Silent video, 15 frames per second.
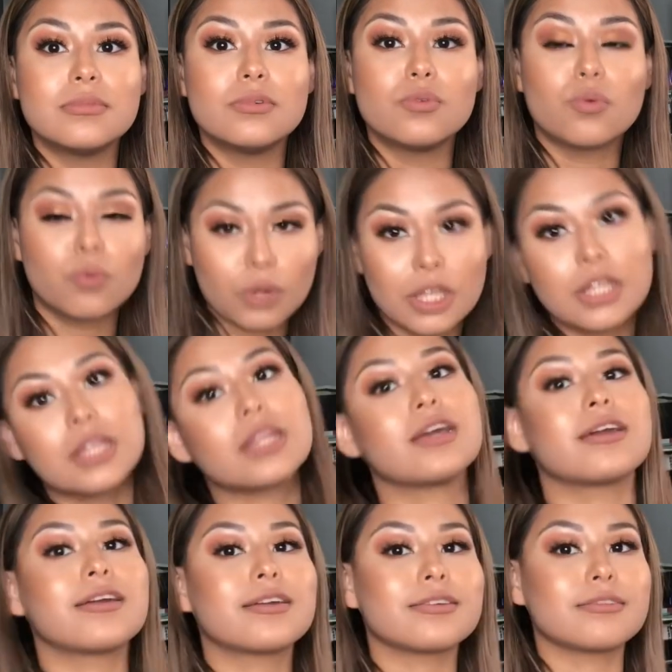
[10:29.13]

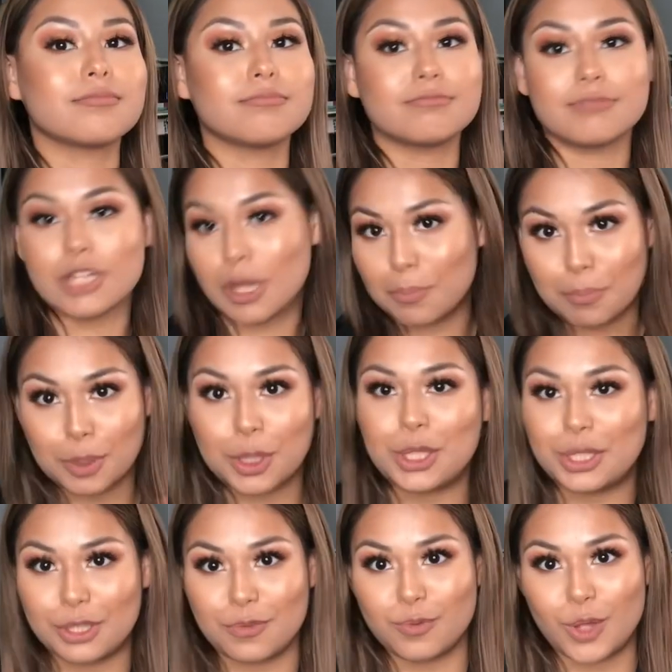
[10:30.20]
like
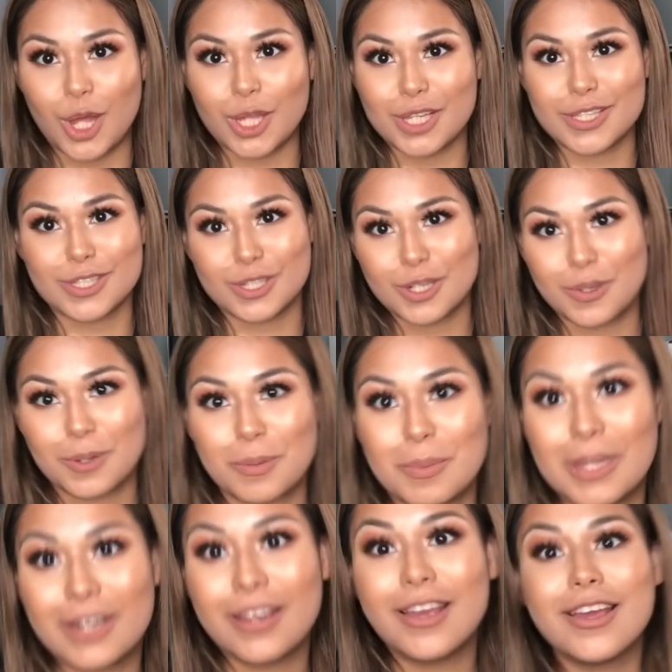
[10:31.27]
completely flawless, you know what I
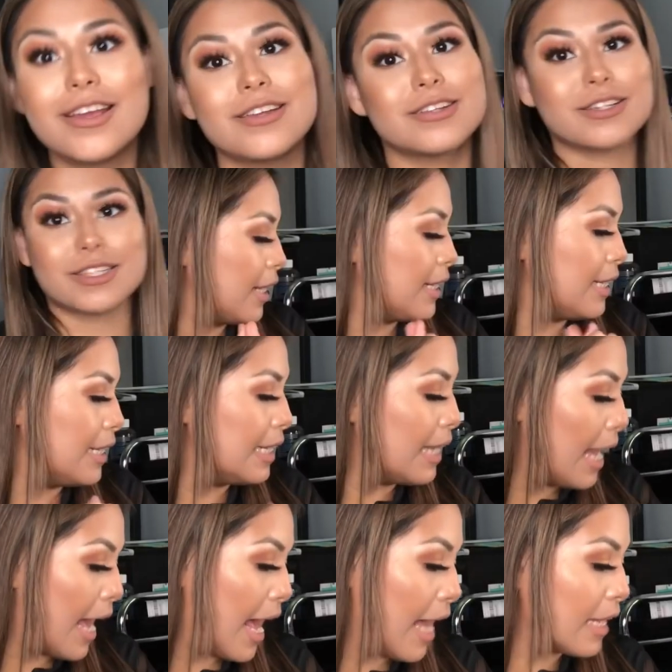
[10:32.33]
mean? Just
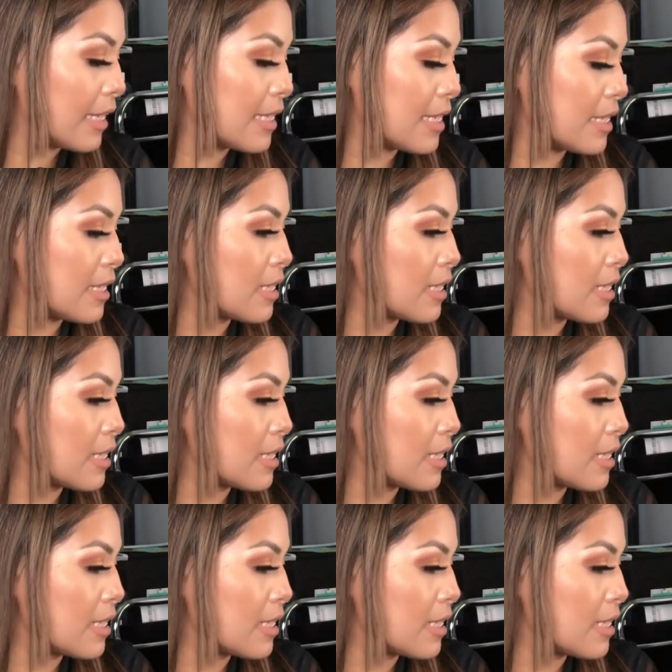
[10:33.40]
next,